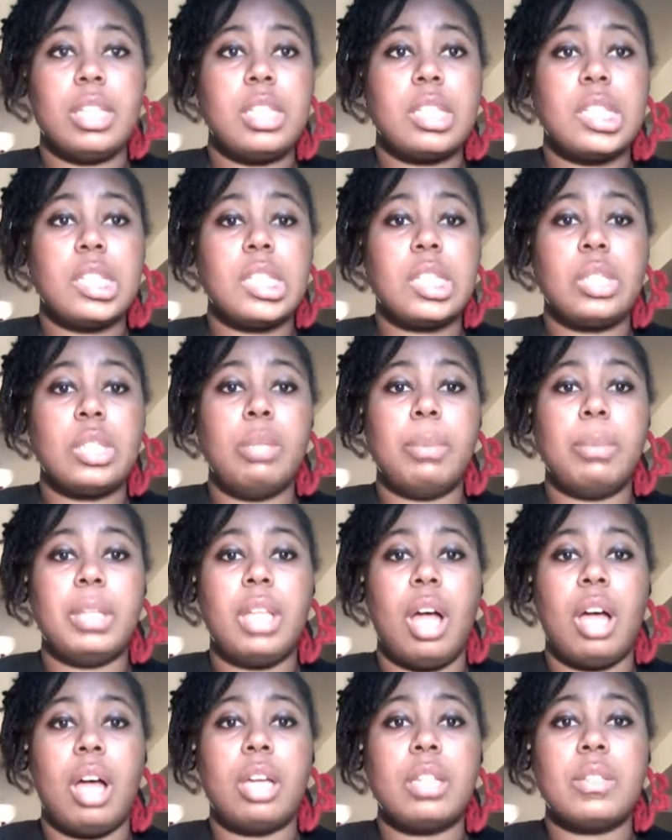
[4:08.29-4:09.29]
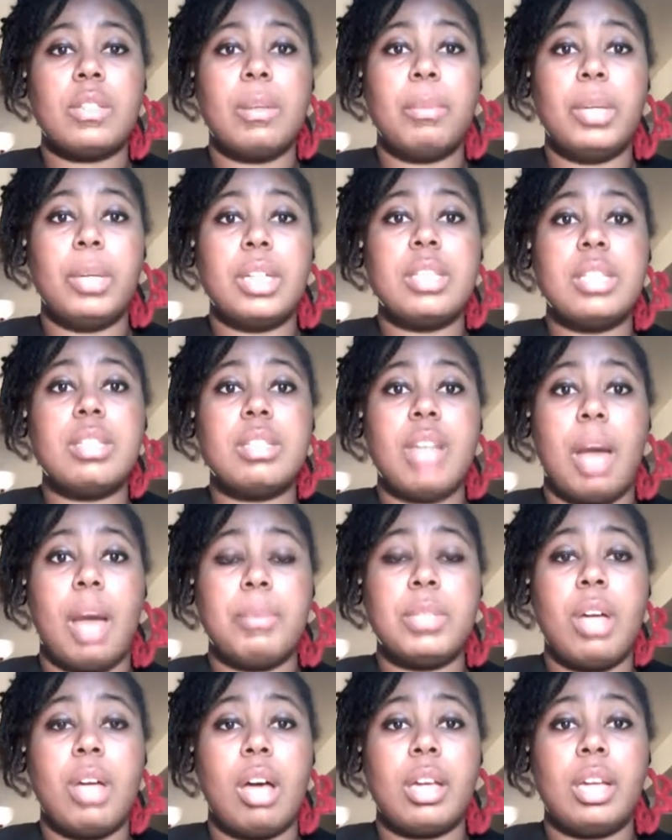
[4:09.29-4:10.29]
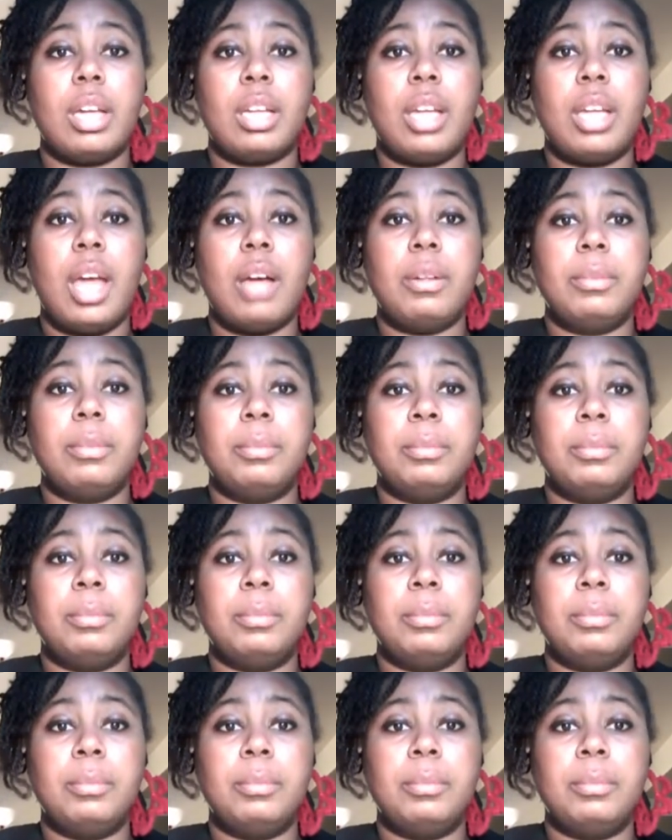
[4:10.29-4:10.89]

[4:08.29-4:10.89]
This is super long, so I'm going to stop talking.